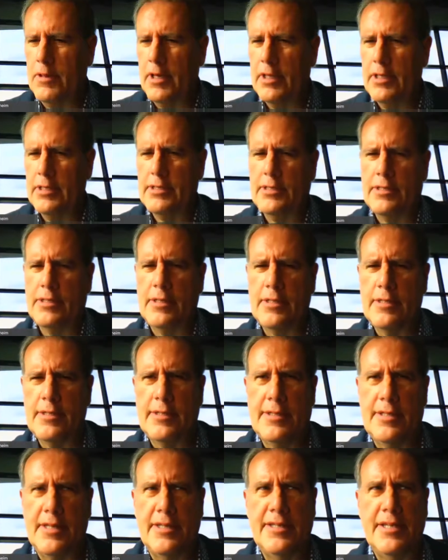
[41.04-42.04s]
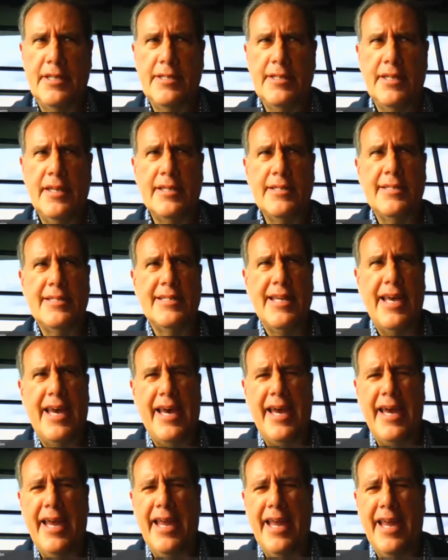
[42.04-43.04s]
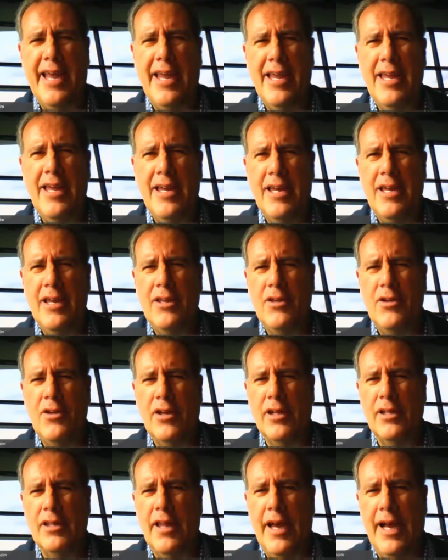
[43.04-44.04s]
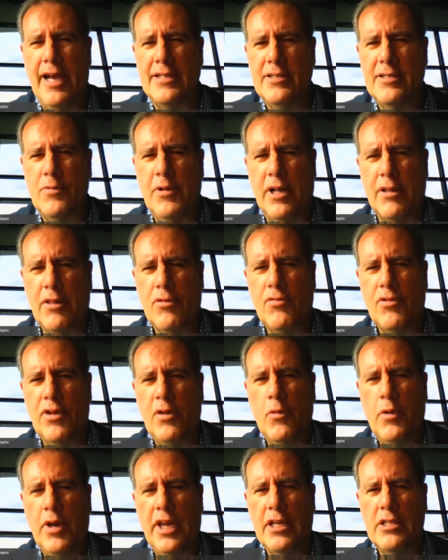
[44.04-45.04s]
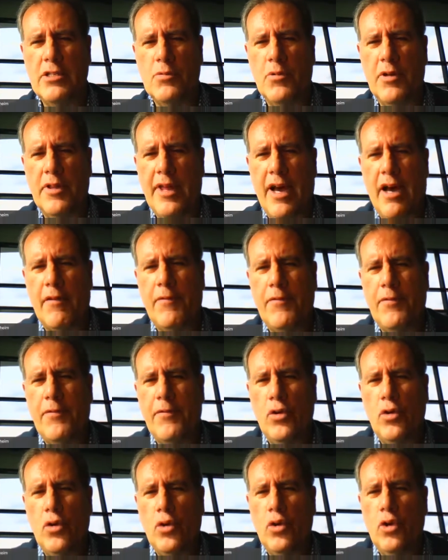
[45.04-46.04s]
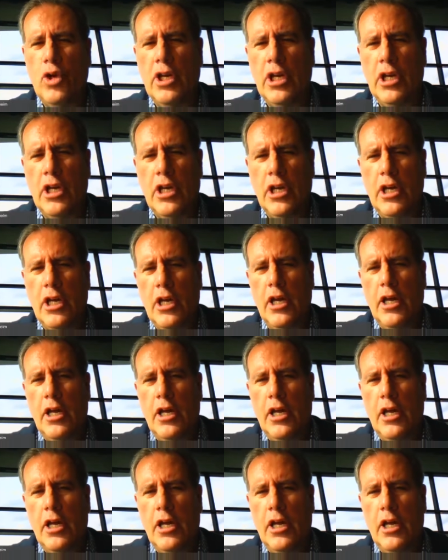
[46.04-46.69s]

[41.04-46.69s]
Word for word: what do the st- statistics say? You can last, what, three weeks without food?